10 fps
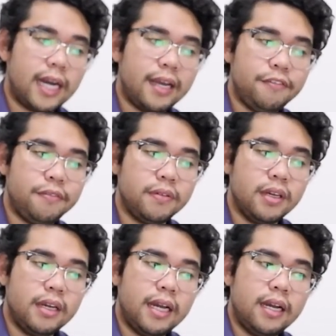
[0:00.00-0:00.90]
I
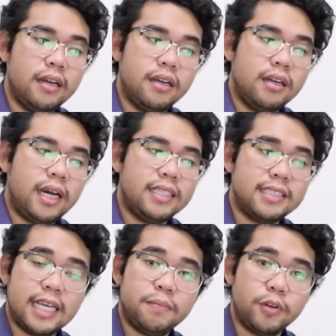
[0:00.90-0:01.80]

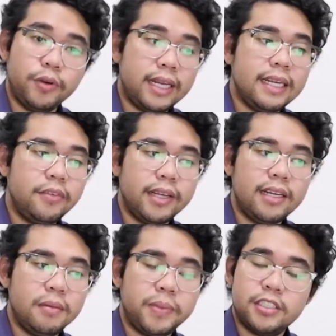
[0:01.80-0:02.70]
slept really,
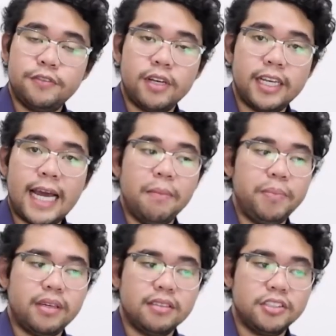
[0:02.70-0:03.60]
really peaceful and
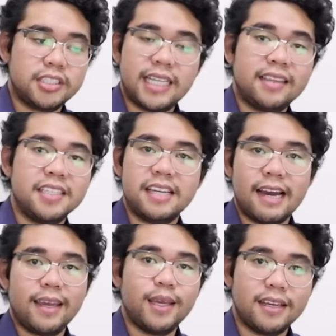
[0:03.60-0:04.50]
happy, just like this
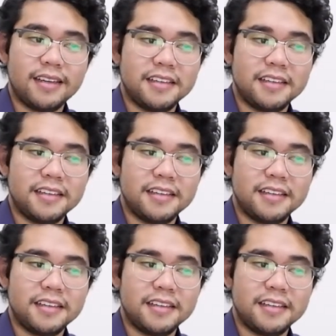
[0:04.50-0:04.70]
guy.